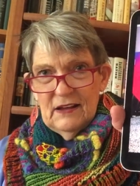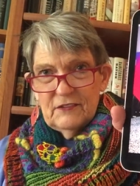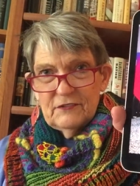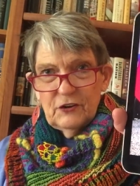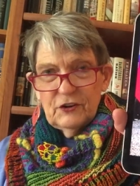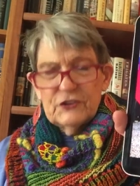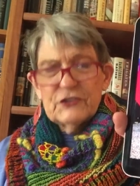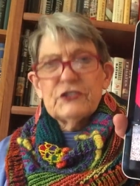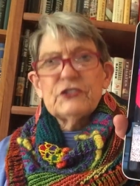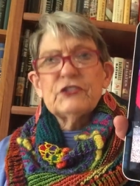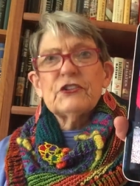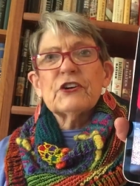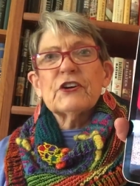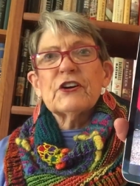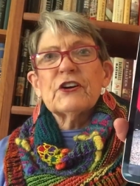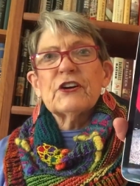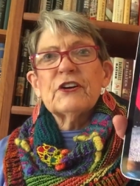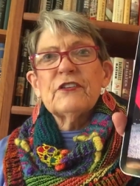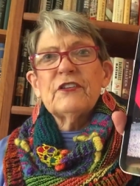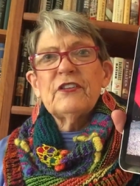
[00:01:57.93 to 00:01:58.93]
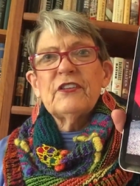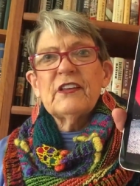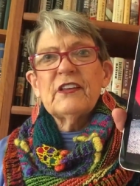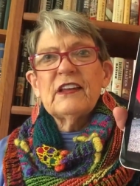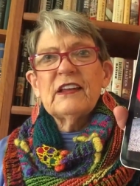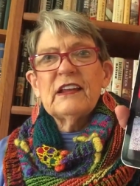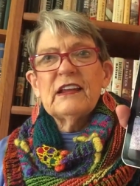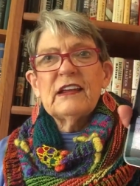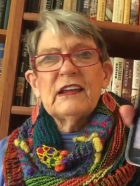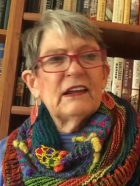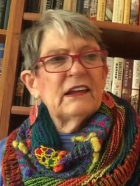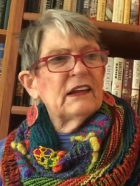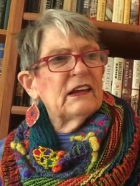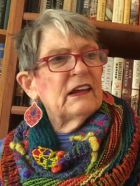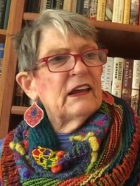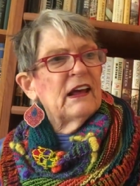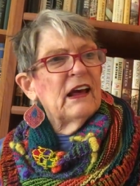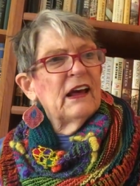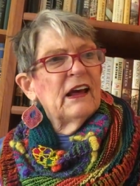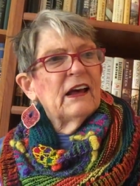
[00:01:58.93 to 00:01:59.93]
for sure,
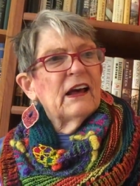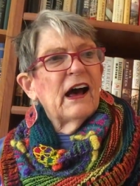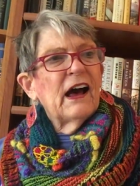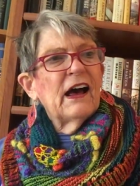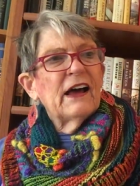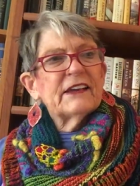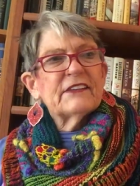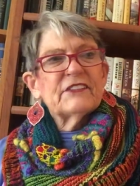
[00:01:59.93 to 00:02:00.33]
the uh,